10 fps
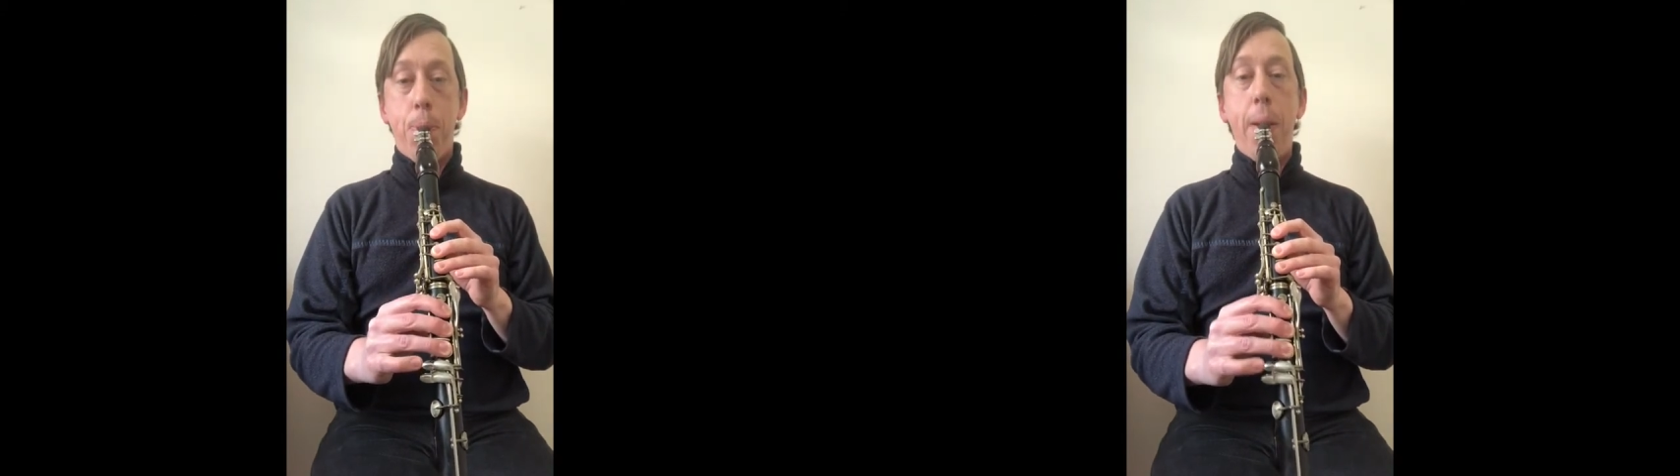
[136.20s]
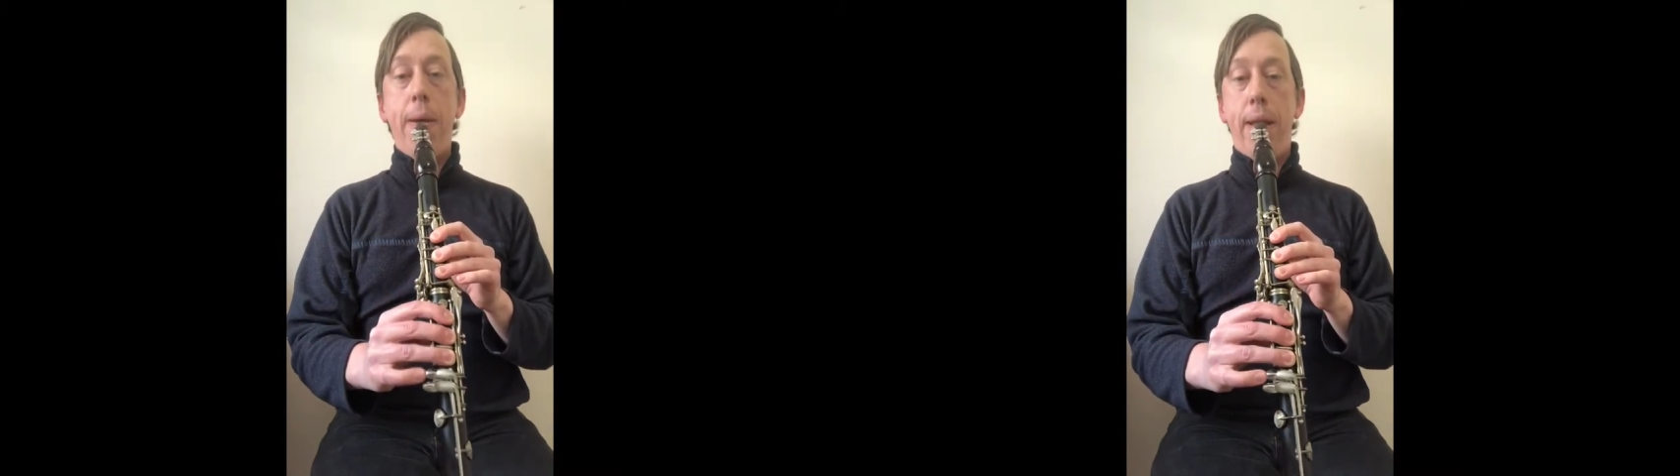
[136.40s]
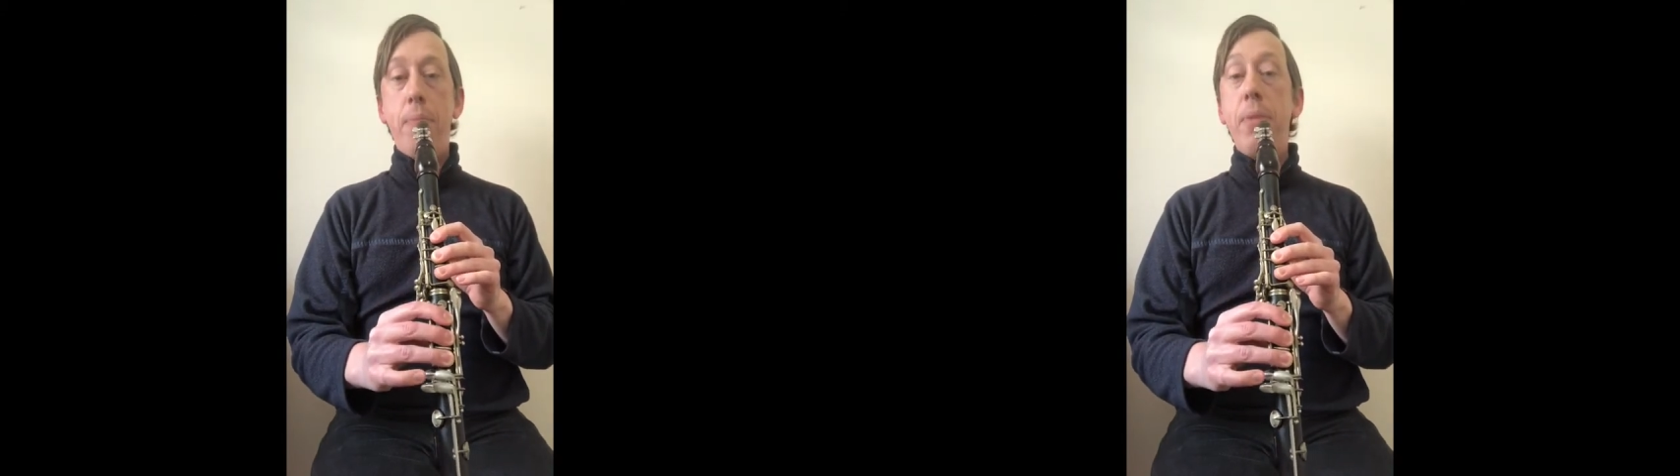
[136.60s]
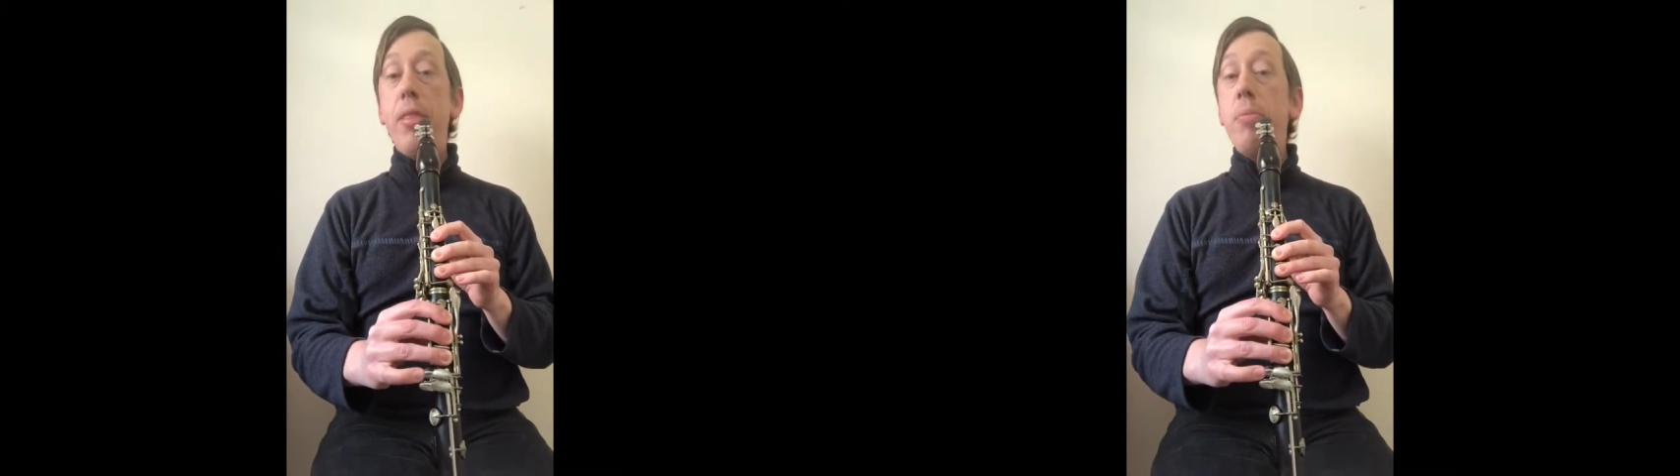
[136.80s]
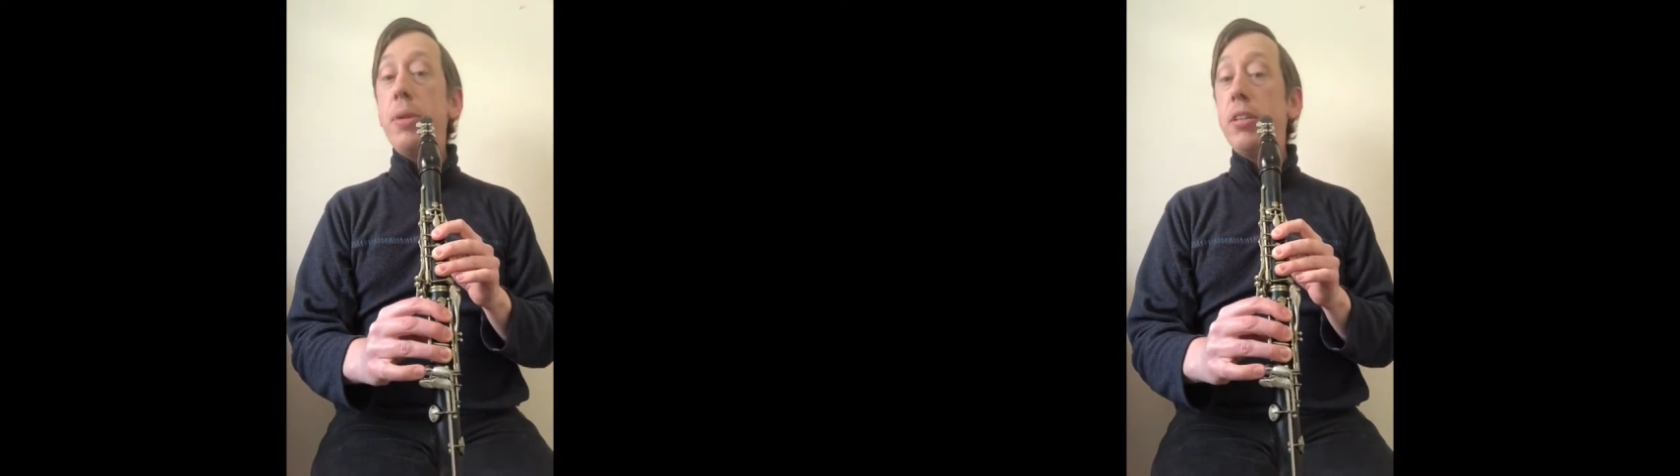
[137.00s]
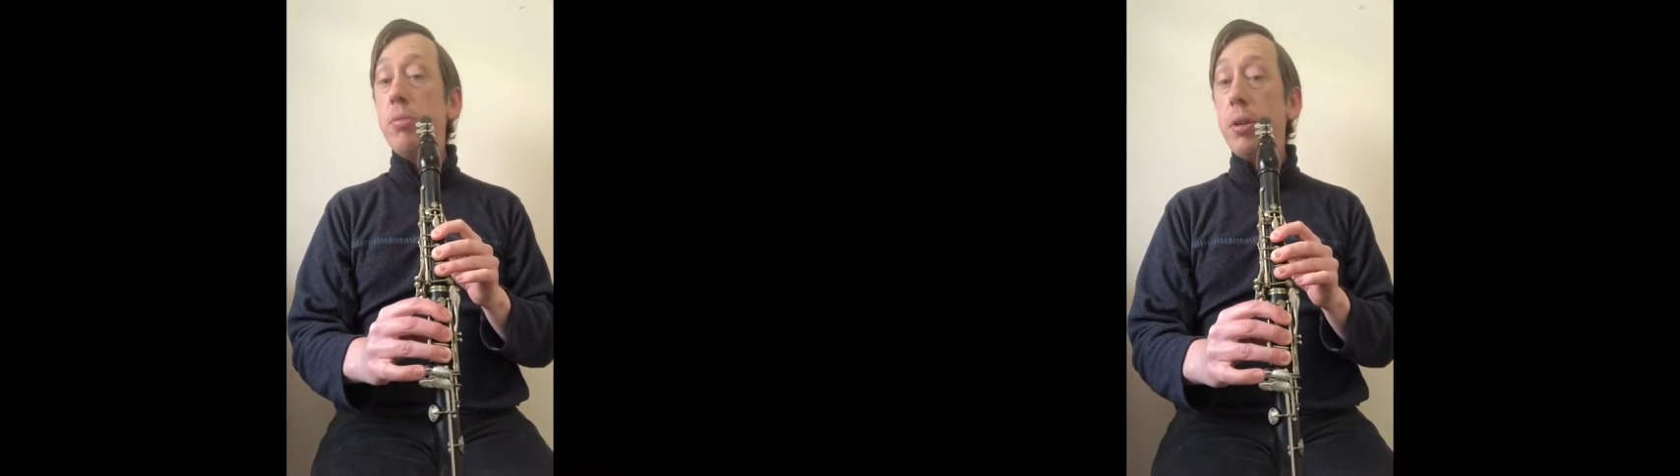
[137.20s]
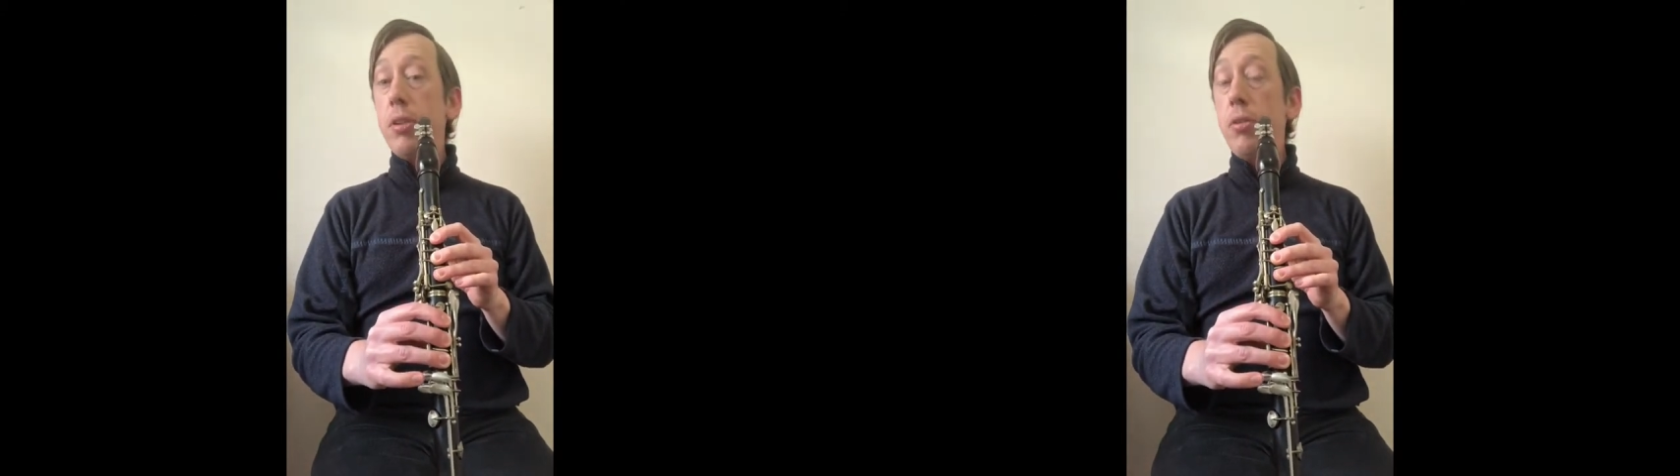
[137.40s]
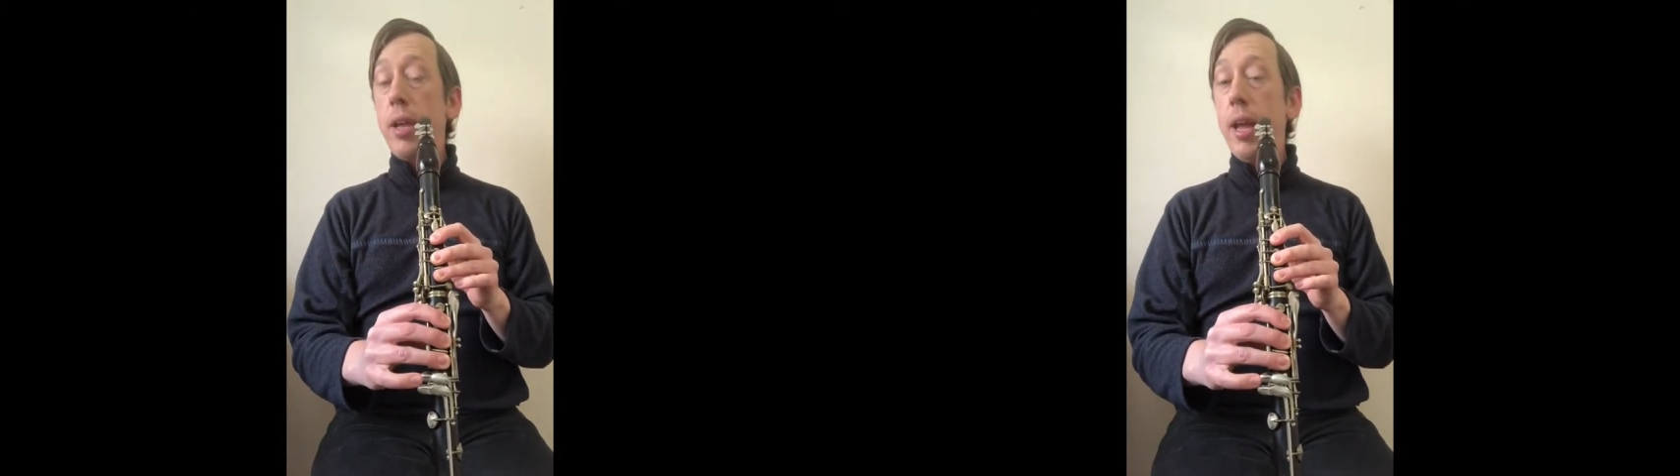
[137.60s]
Okay, bend the pitch as much
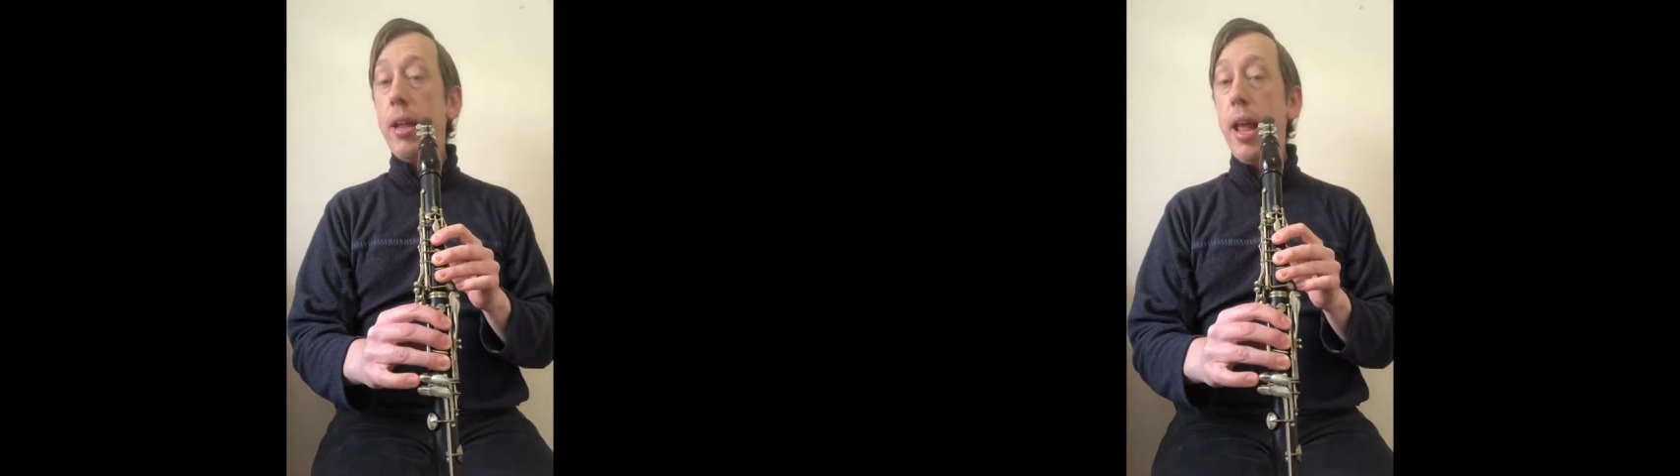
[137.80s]
as you can,